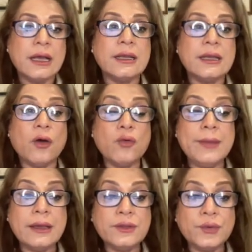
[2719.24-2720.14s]
Now,
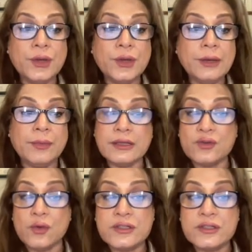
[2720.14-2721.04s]
omega 3 plus
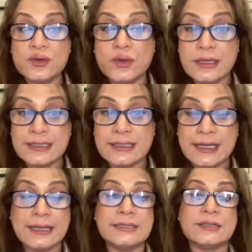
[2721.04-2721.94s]
also
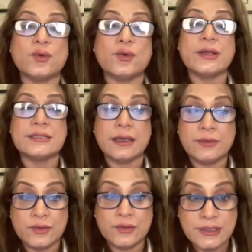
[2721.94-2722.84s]
contains coenzyme
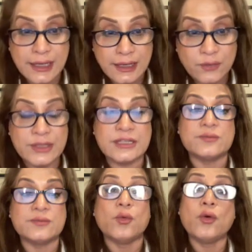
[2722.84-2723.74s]
Q10, which
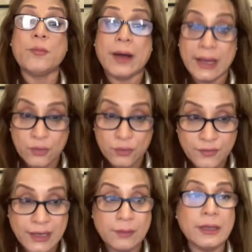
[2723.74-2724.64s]
is more
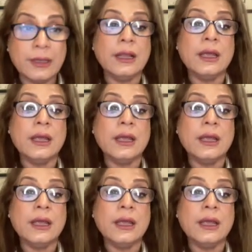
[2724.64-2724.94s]
bioavailable.